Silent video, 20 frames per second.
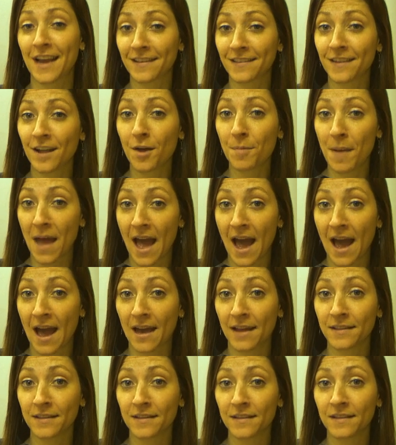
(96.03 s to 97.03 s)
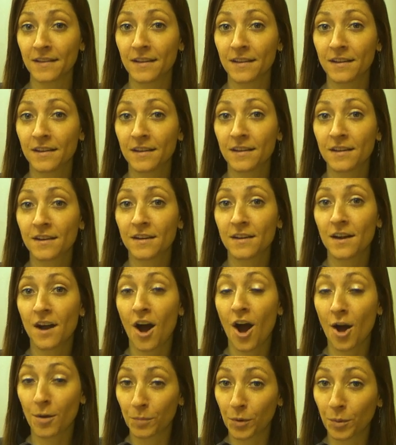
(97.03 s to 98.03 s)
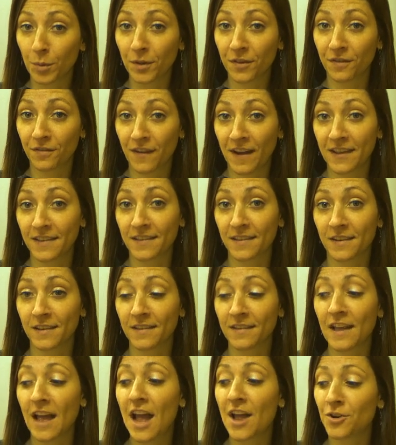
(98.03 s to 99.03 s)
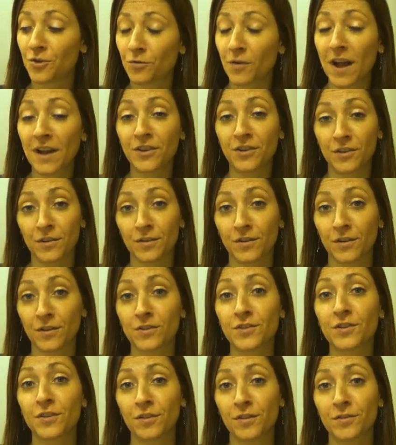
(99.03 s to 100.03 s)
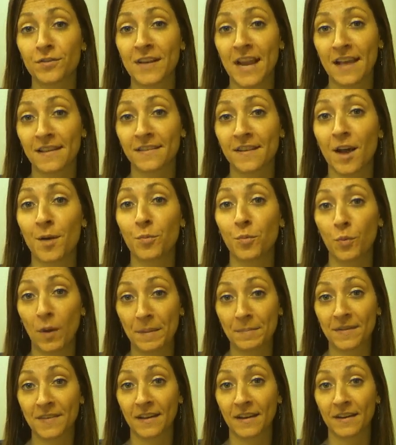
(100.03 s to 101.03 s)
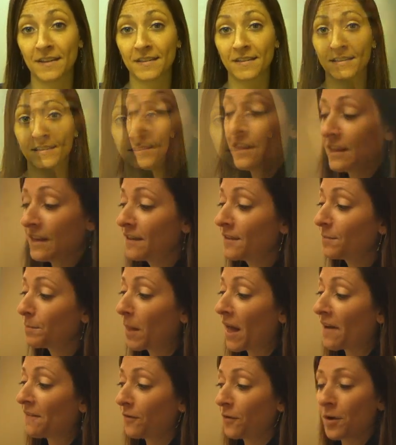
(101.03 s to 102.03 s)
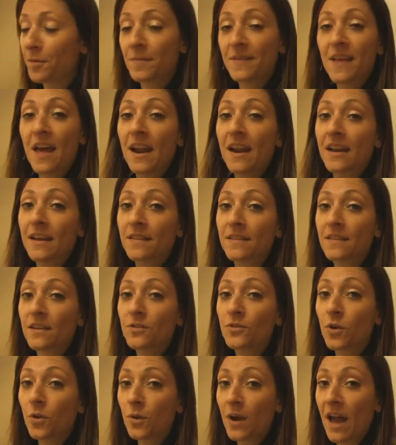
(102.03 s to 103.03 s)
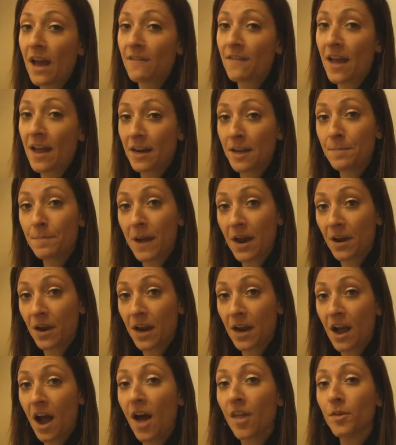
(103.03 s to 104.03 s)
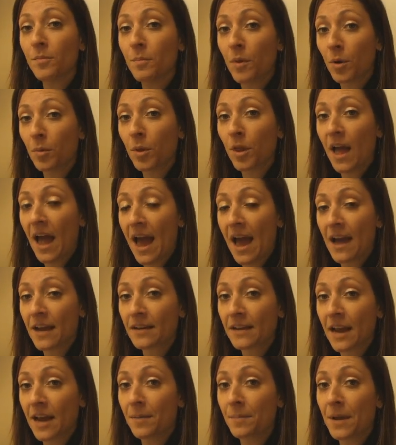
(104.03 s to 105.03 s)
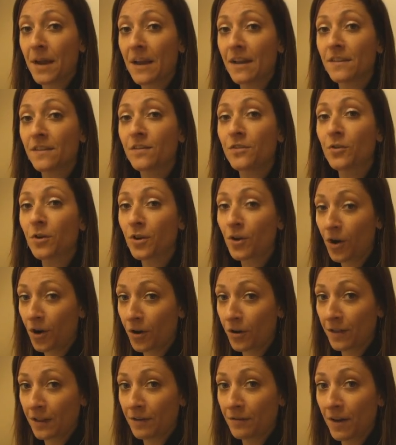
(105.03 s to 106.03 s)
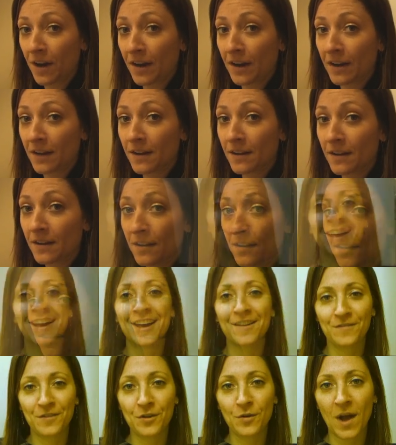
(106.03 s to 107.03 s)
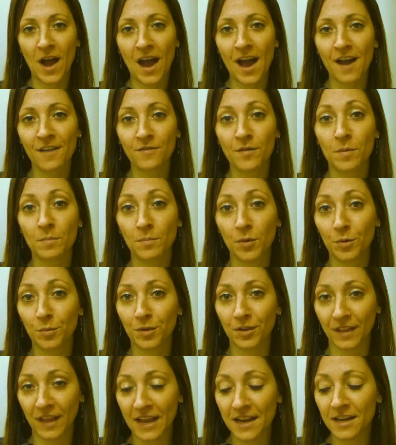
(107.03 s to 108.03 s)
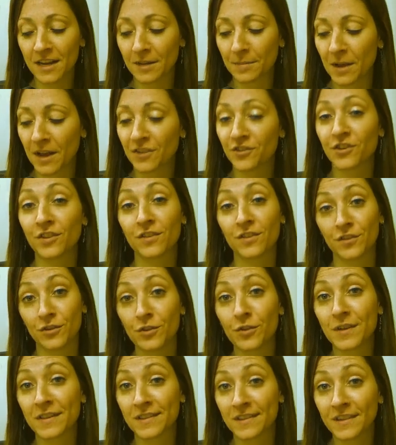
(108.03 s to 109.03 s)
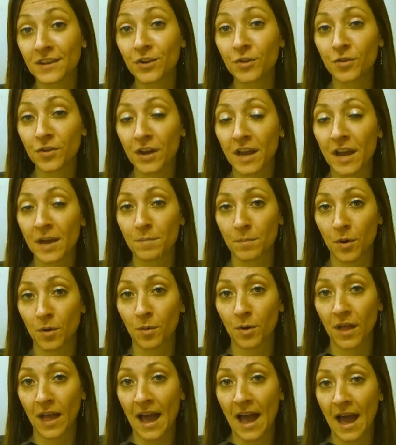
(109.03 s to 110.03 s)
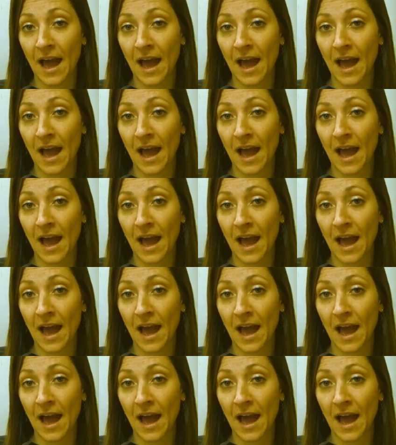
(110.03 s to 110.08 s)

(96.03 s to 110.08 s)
desktop ads on mobile devices and direct users to their desktop websites. These platform settings don't have any bearing on the mobile ad campaigns you're currently running. If you have mobile landing pages, you can still create mobile